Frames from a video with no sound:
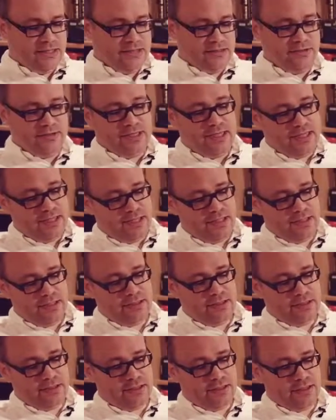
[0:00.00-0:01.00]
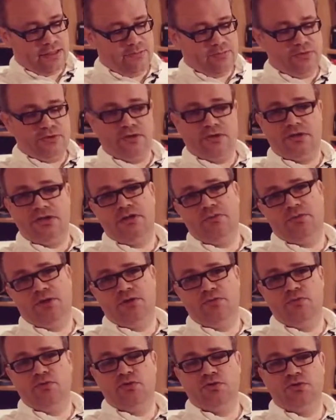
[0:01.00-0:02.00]
Today I'm talking
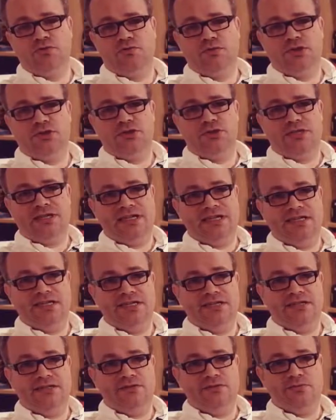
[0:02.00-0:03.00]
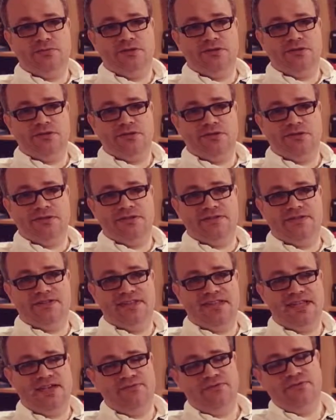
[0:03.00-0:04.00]
about a book which I, to be
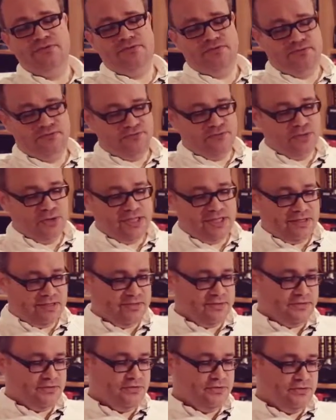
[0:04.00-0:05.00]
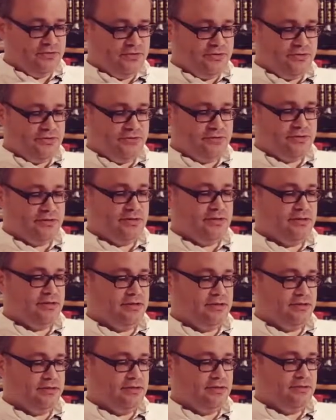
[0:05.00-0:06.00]
honest, haven't fully understood,
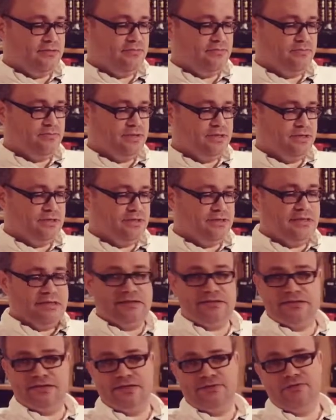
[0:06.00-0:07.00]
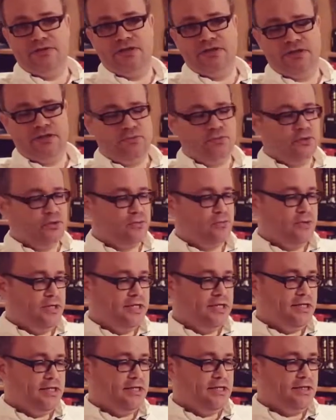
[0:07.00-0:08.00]
but it's definitely worth
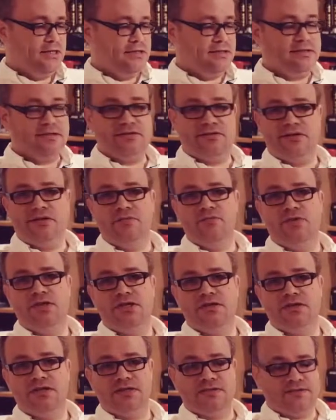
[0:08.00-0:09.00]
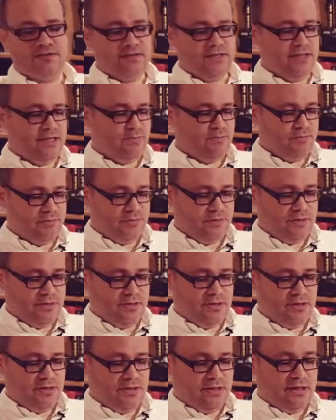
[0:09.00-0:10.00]
reading. Nassim Nicholas Taleb.
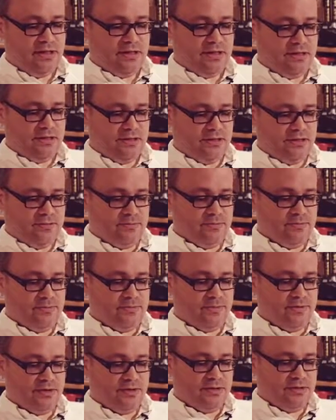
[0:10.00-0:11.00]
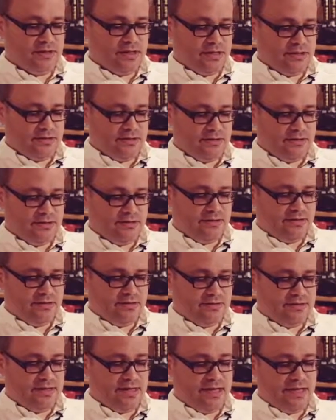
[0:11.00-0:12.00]
The title
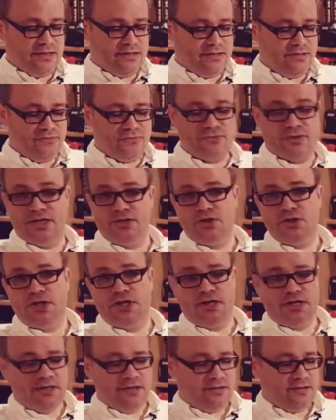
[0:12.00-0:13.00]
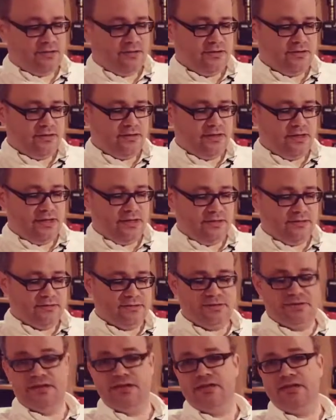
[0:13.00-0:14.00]
is Antifragile,
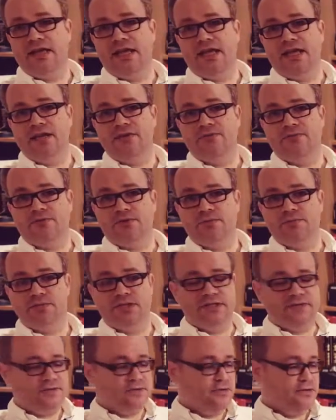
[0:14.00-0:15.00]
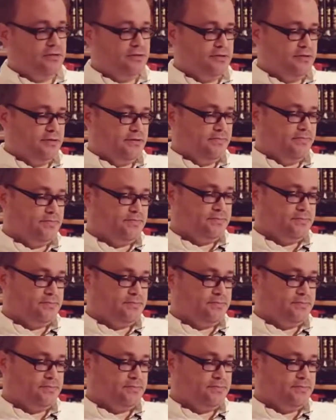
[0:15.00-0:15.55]
Things That Gain from Disorder.